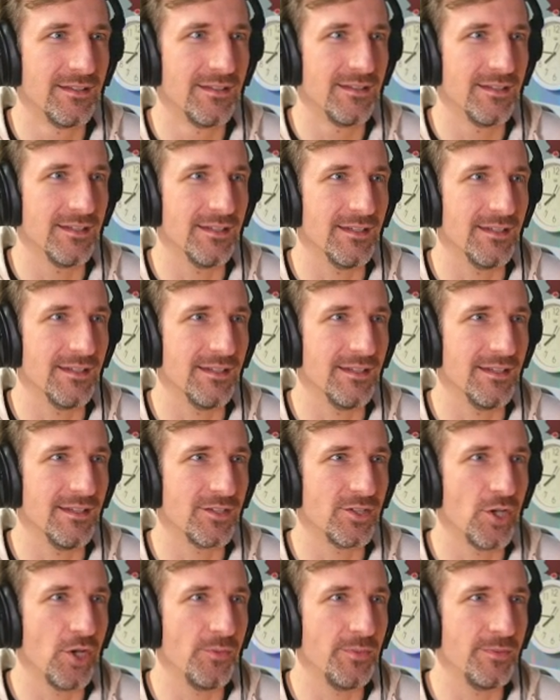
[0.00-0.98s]
Uh,
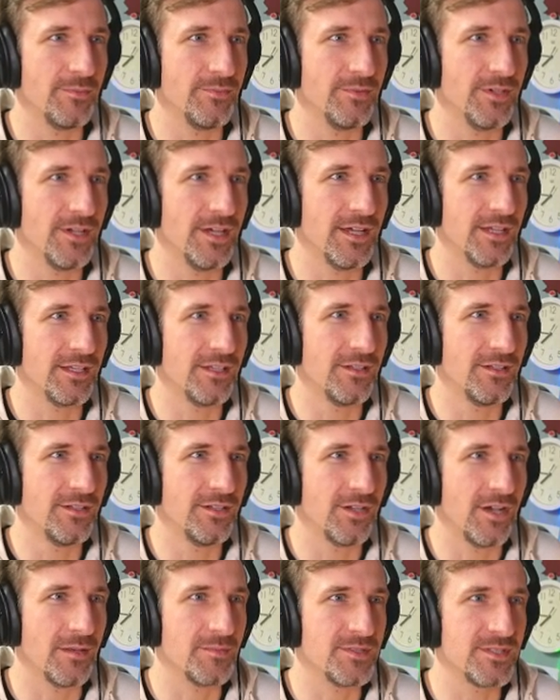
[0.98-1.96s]
Cob,
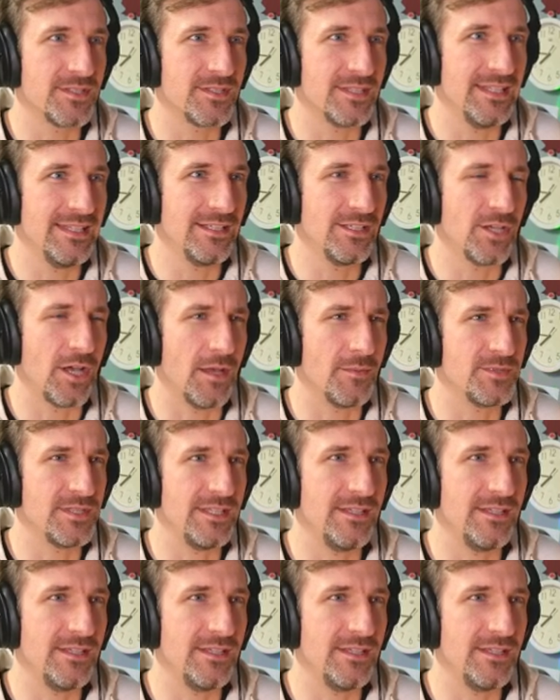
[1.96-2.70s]
uh,